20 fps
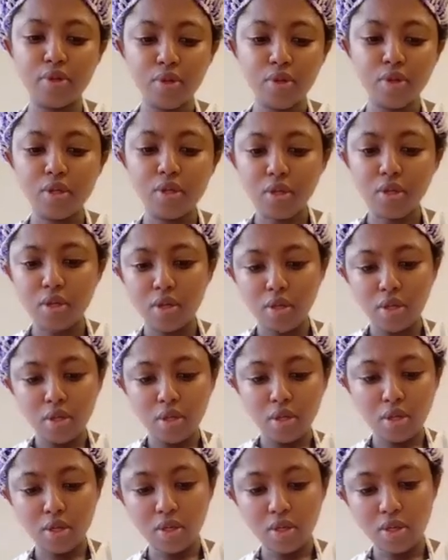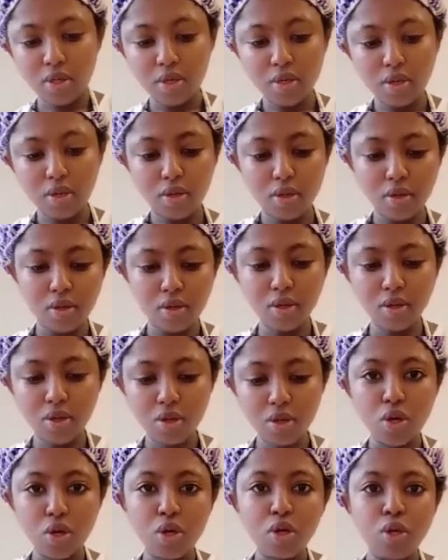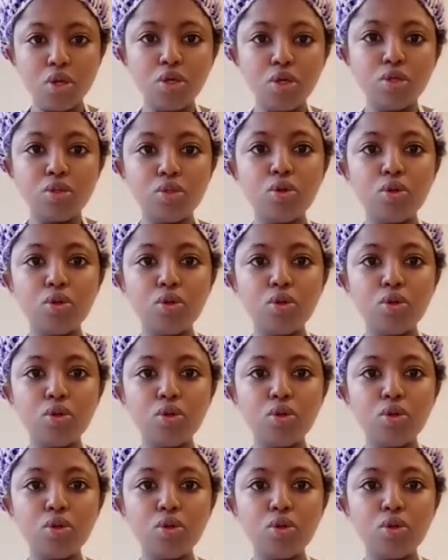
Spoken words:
and that will be all for it.